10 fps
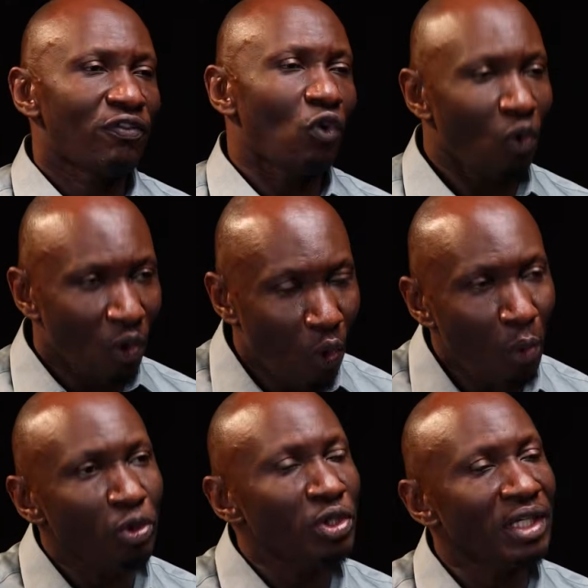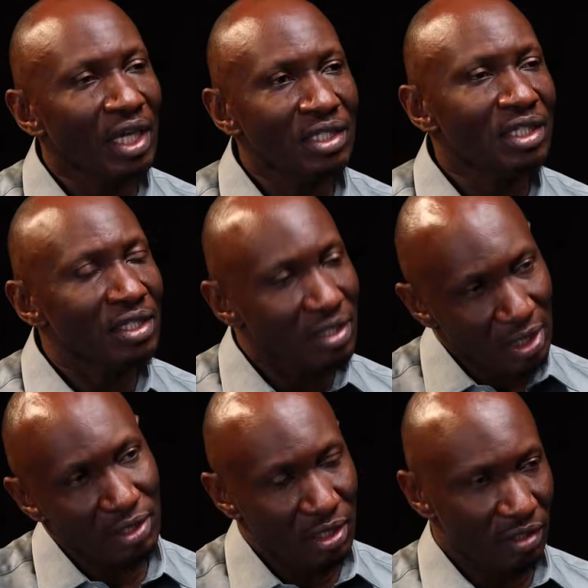for communicating
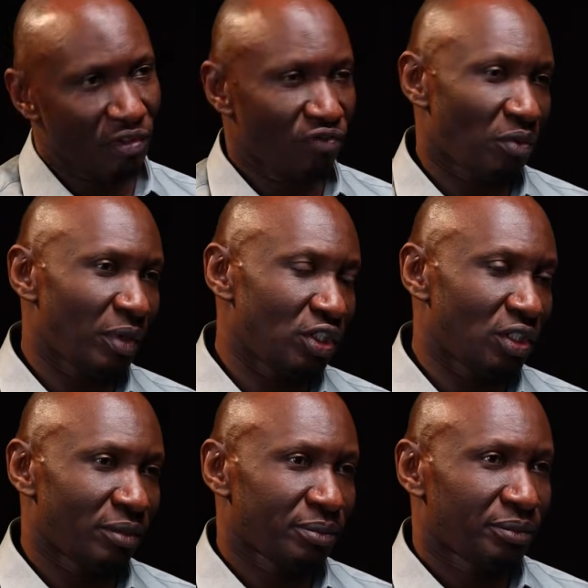sensitive information.